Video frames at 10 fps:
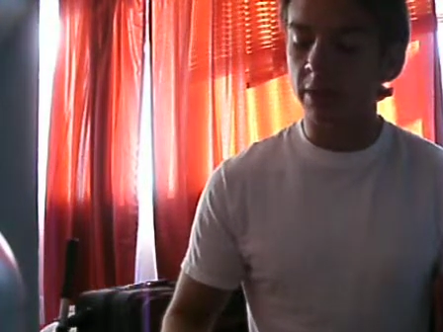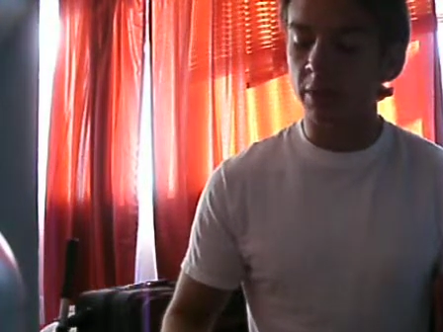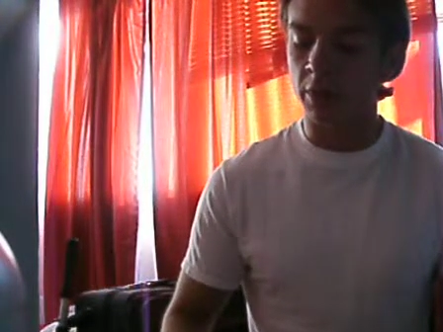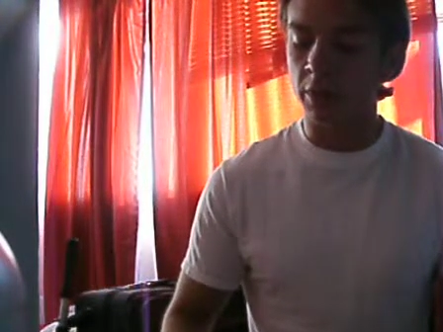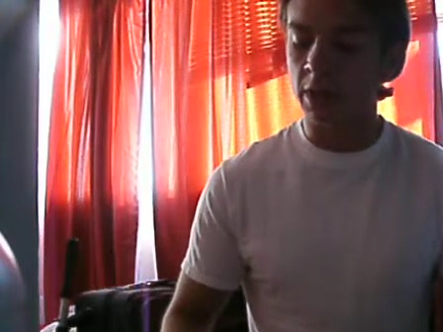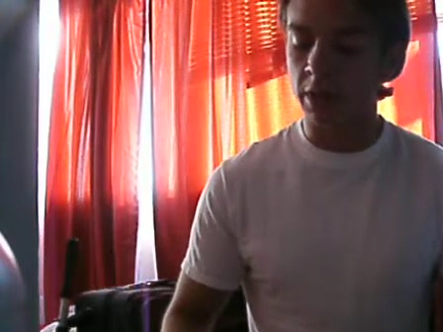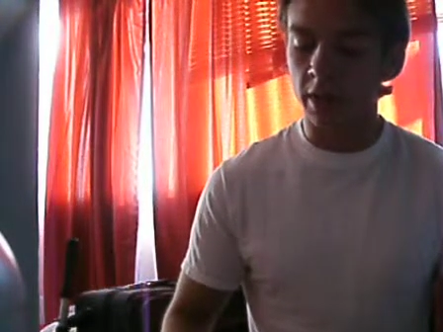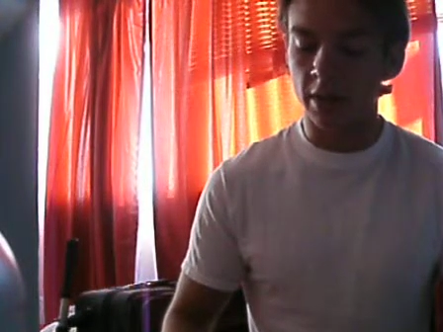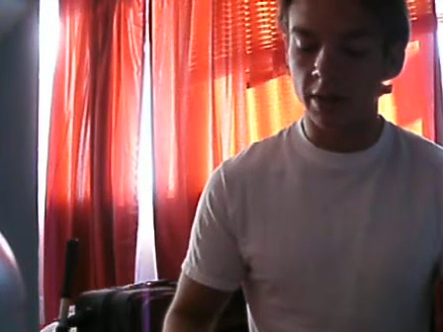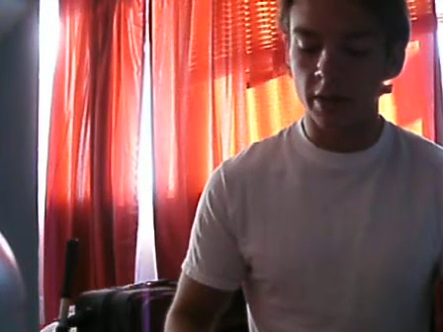of
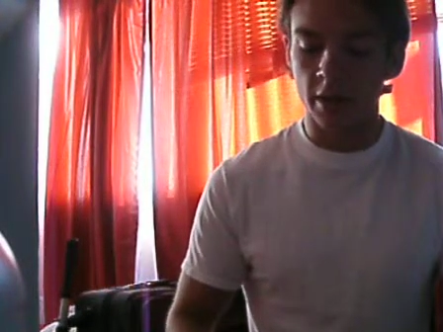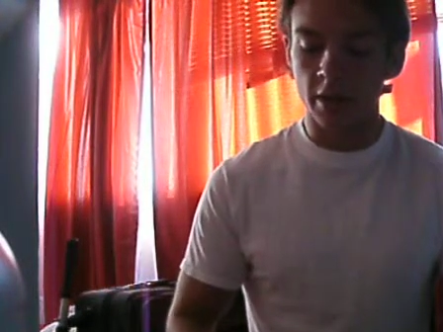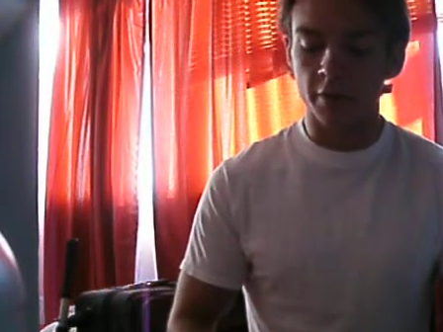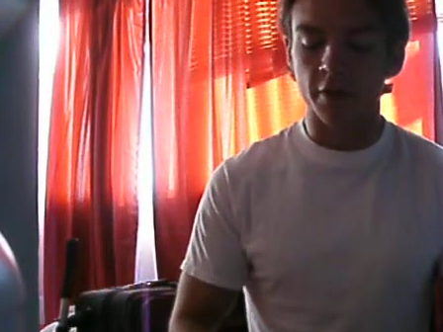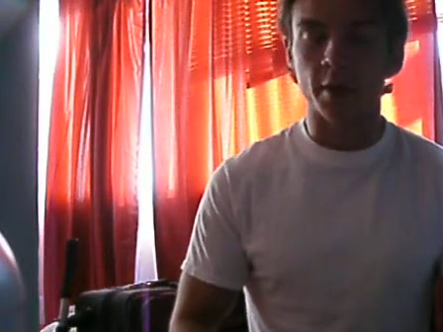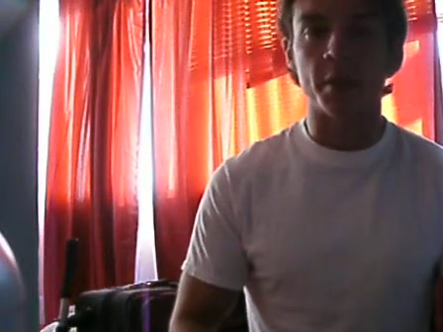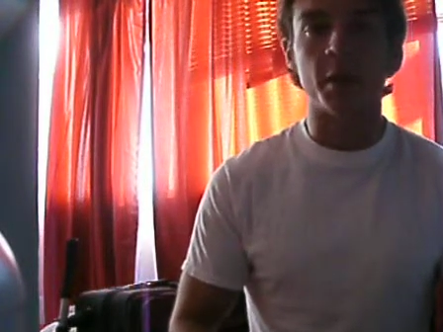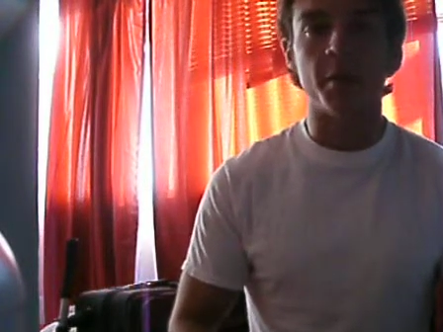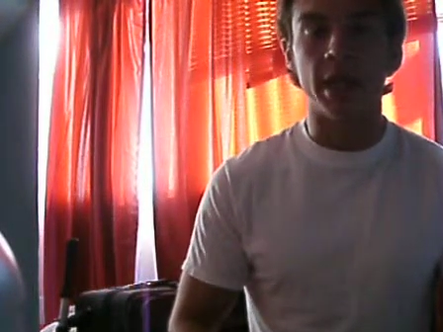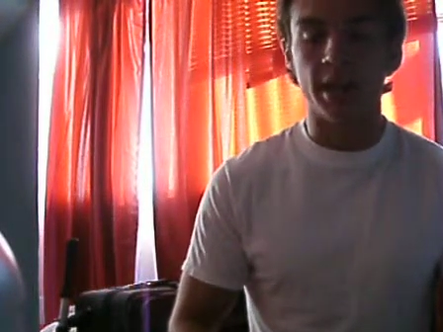glucagon from
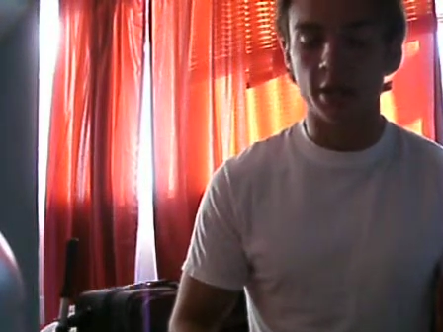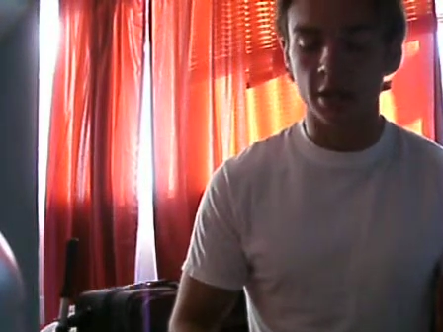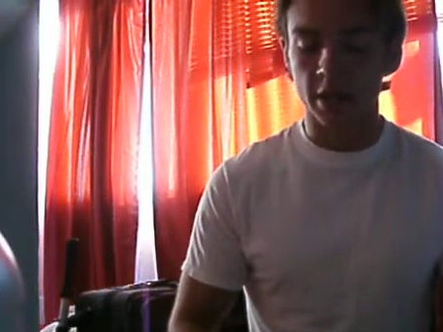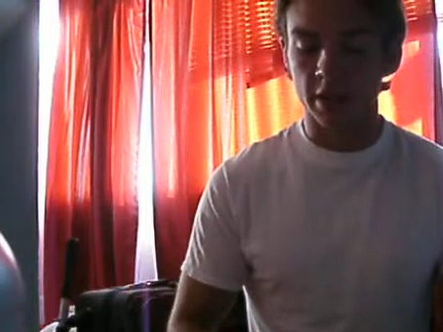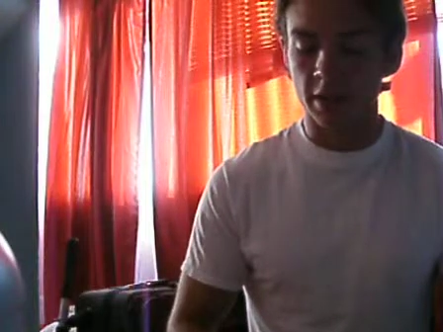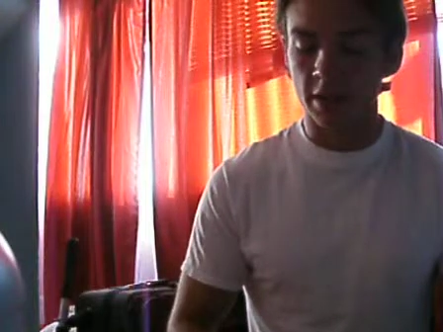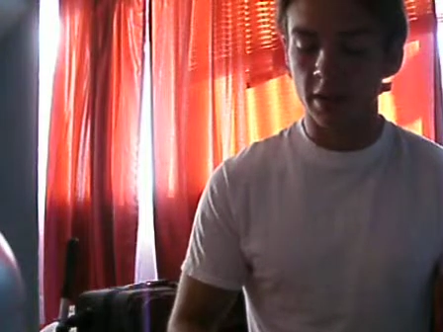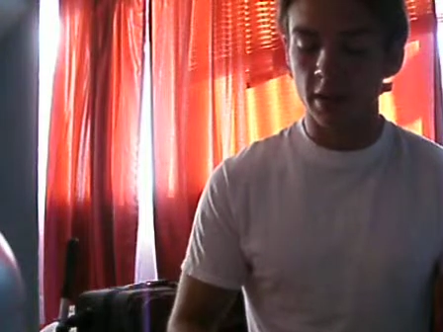the pancreas.